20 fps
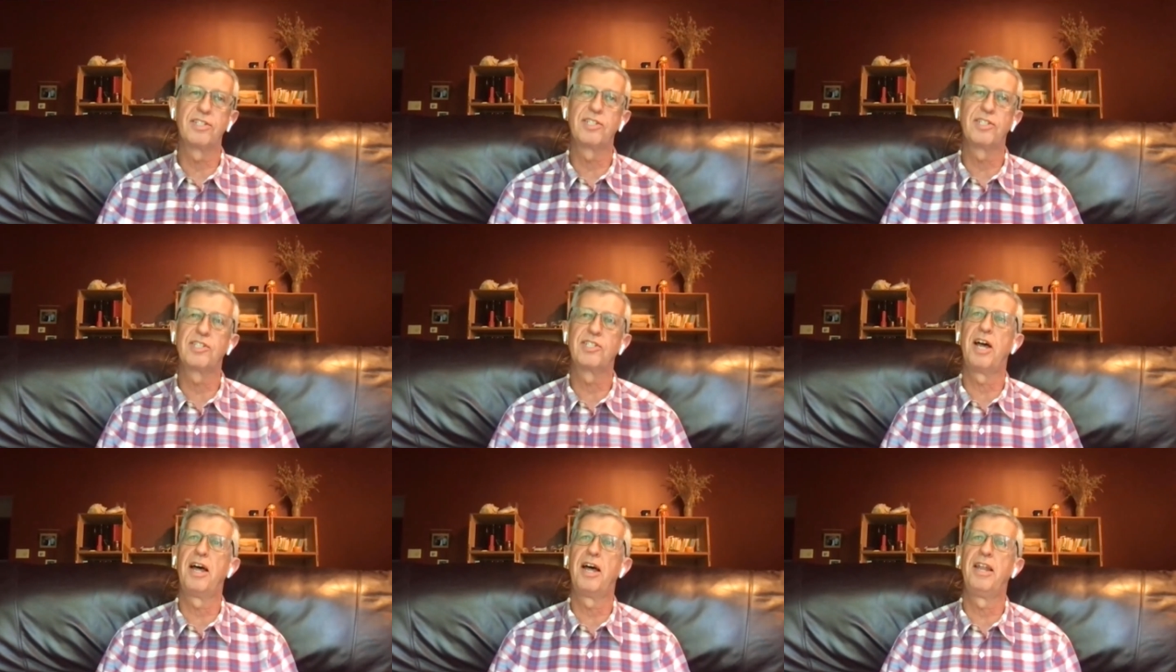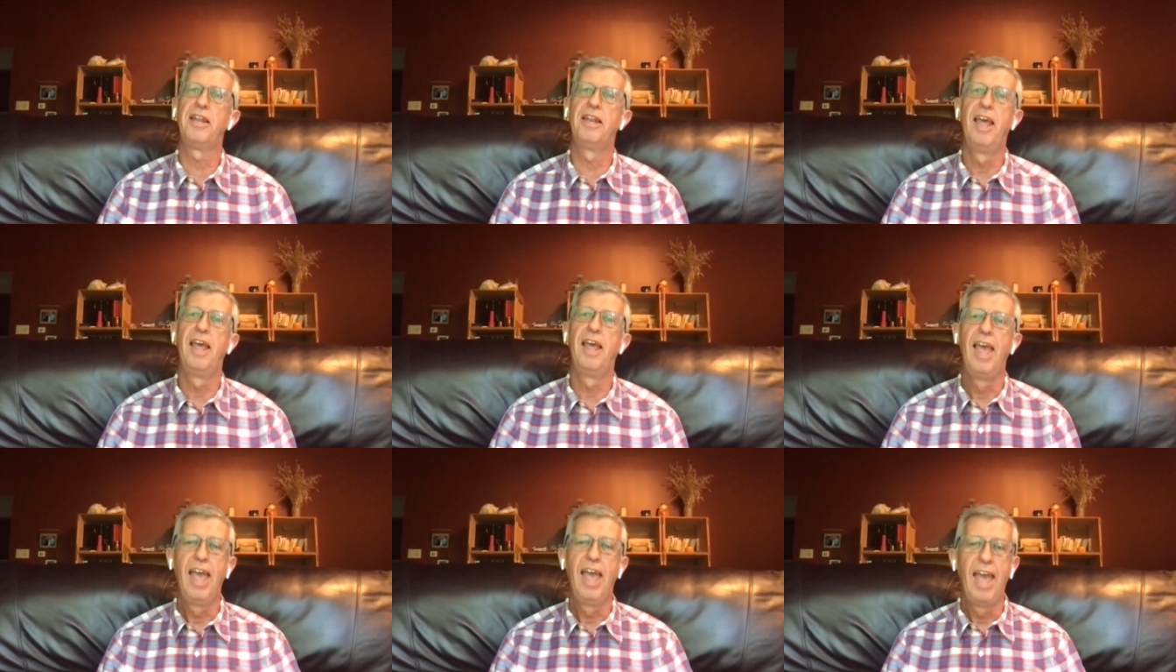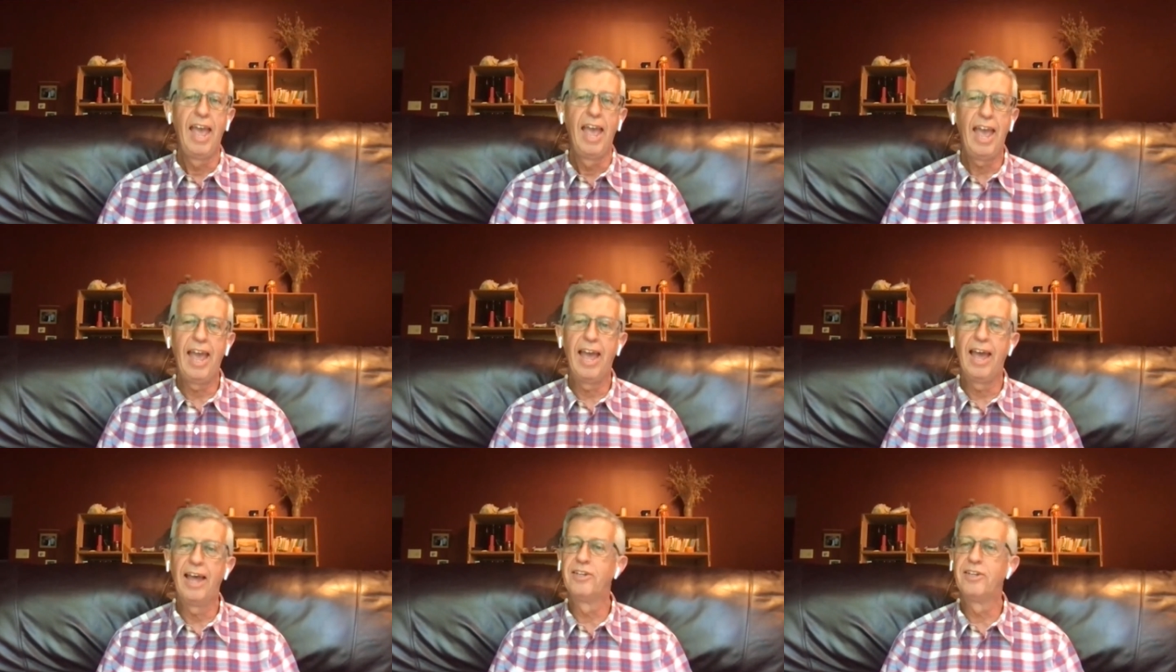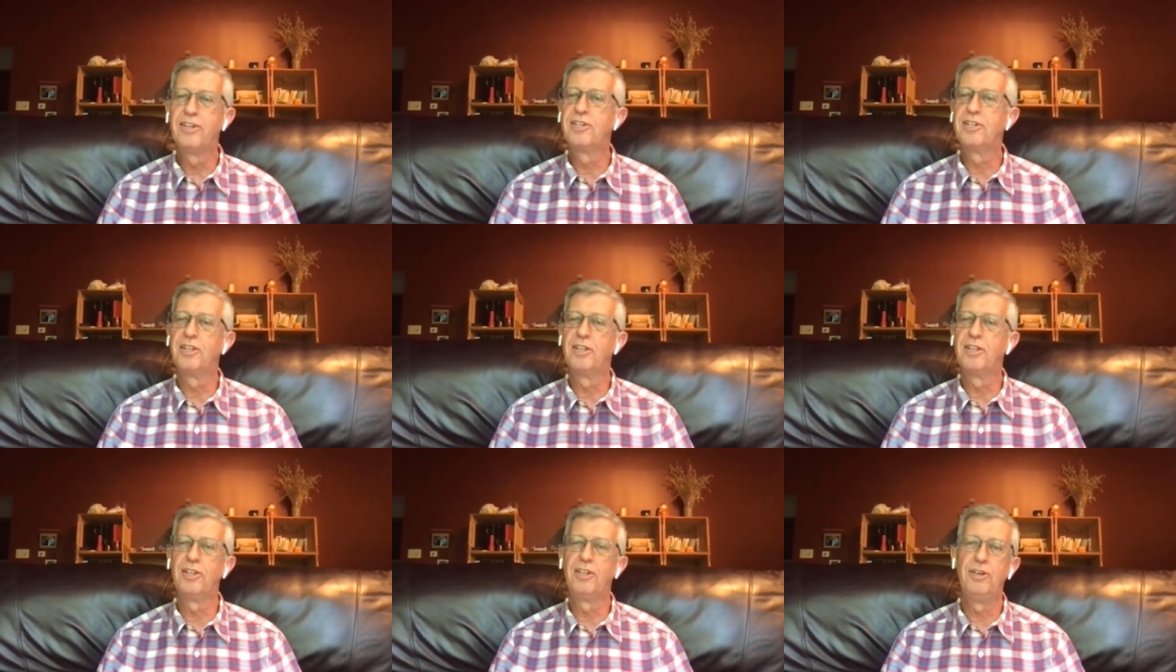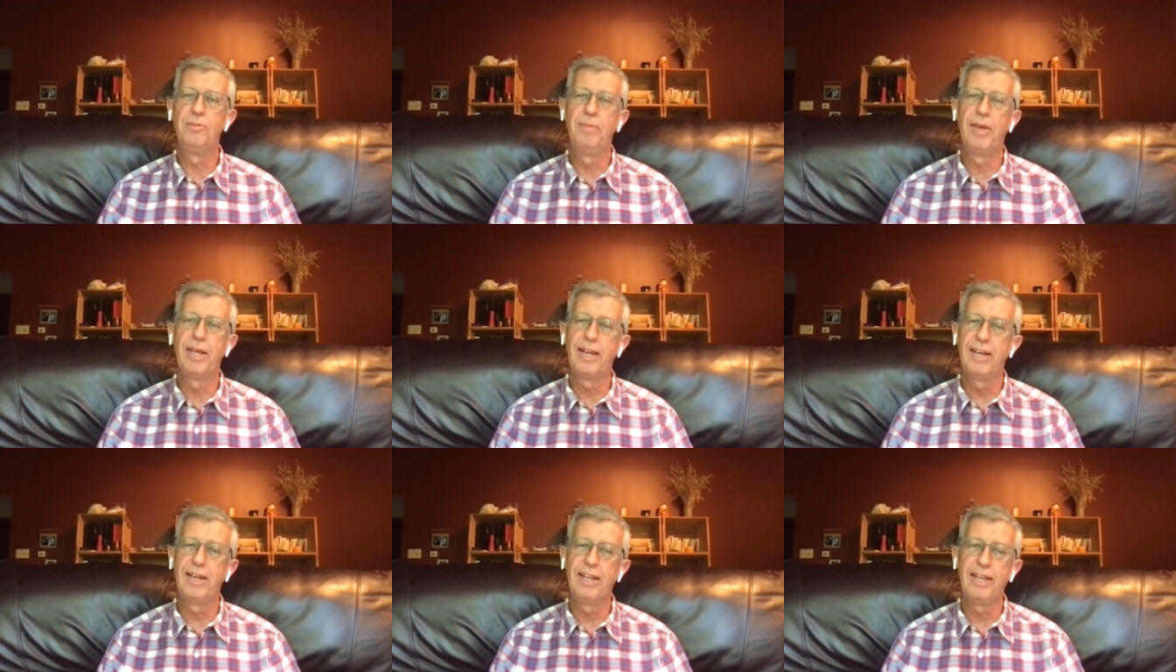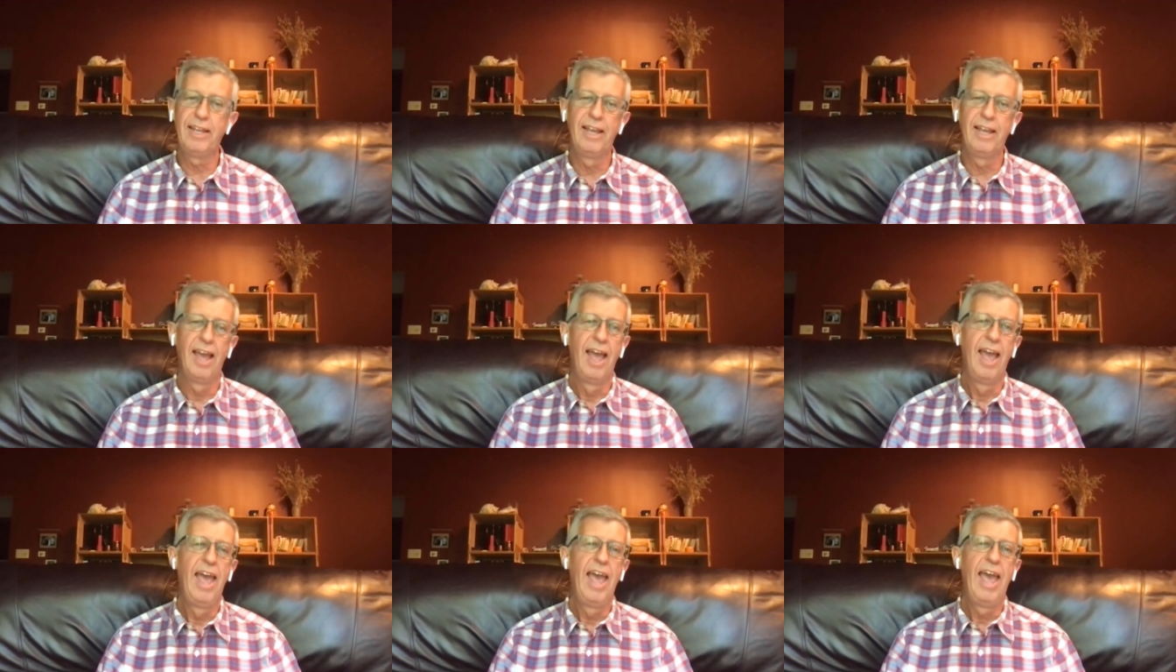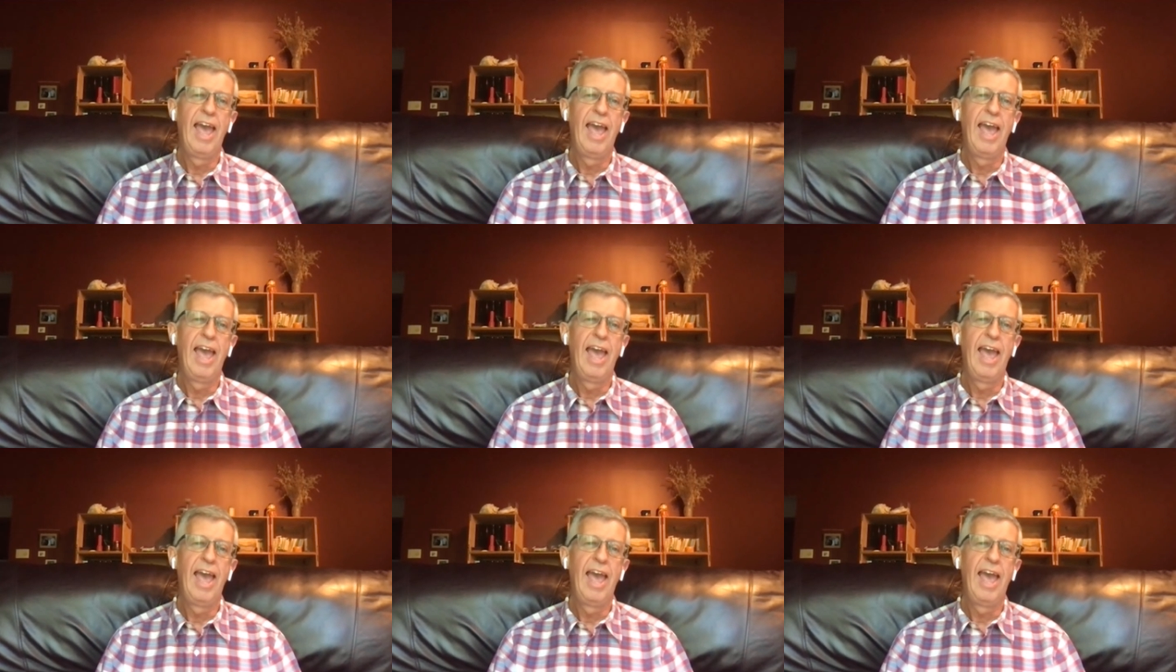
to the sun and to the humidity.